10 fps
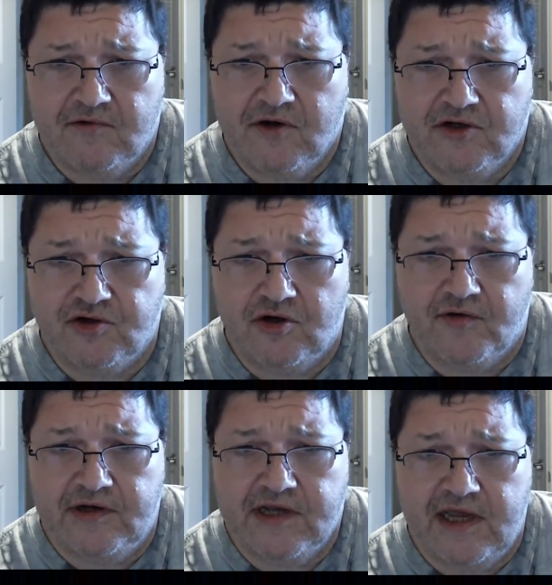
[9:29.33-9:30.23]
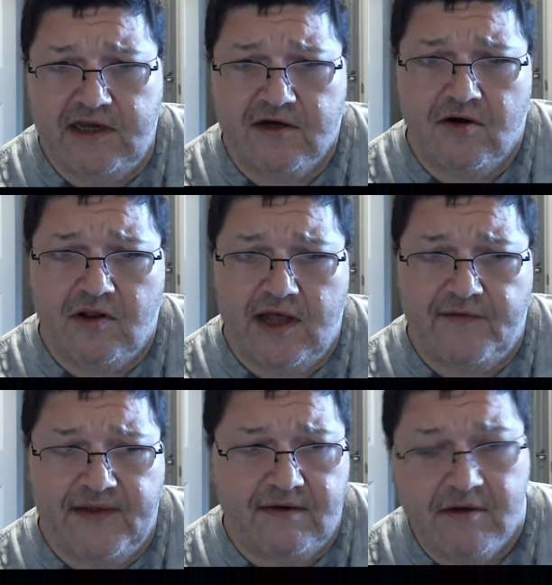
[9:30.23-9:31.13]
sugar and cake and all that,
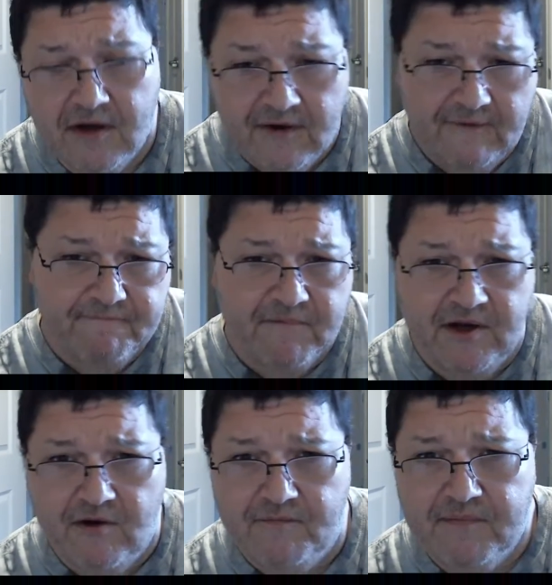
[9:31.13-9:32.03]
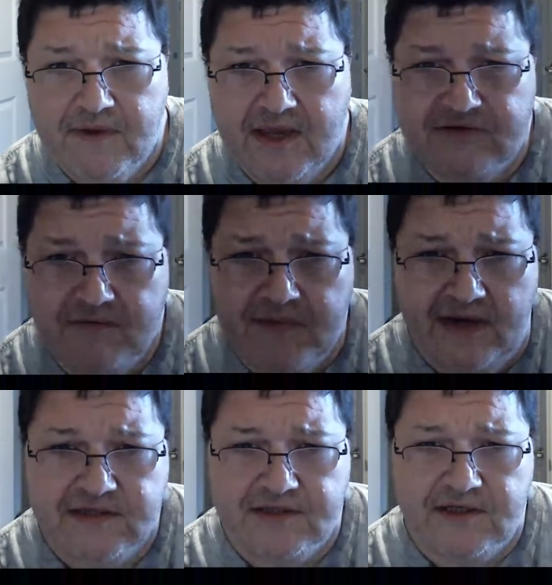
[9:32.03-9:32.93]
and then, gives it
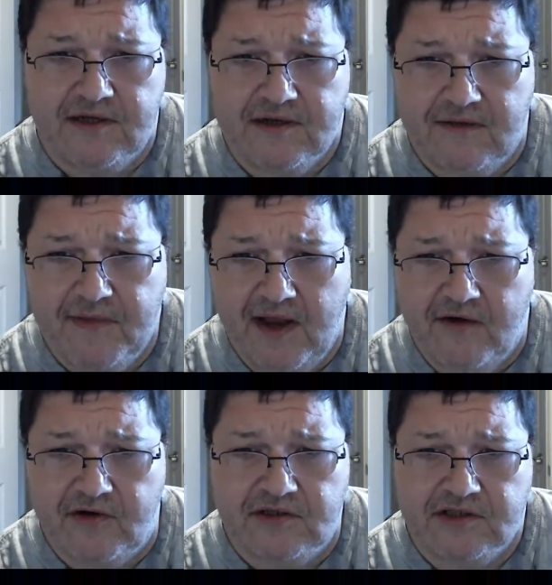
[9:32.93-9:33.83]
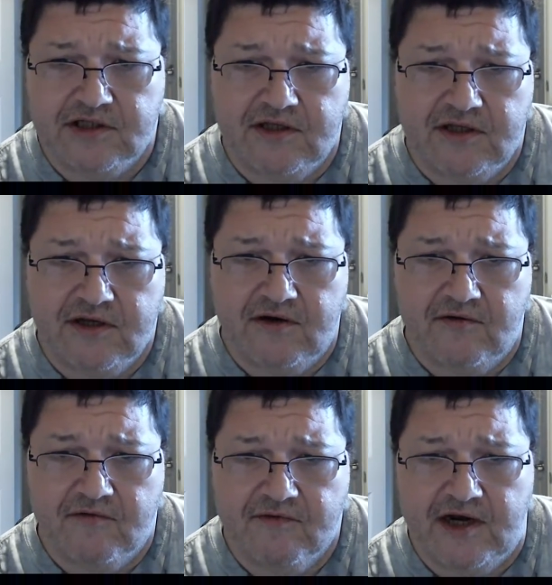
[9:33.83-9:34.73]
back to the parents, and
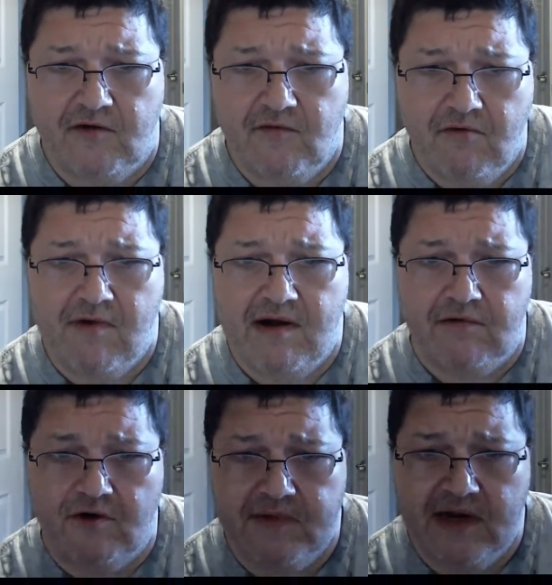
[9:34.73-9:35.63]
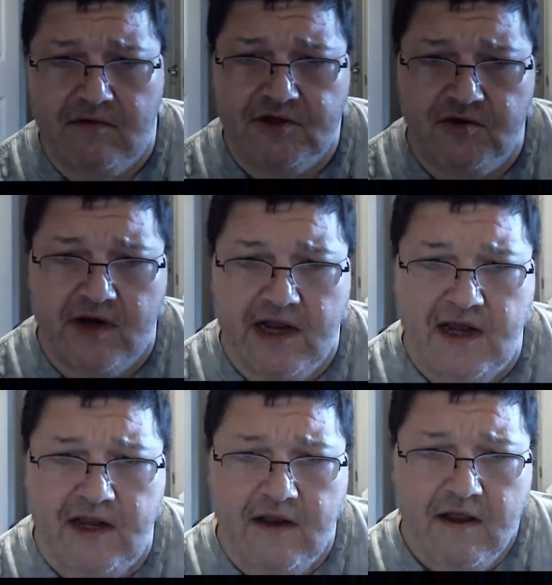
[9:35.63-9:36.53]
they're kind of all wound up now, sugar high.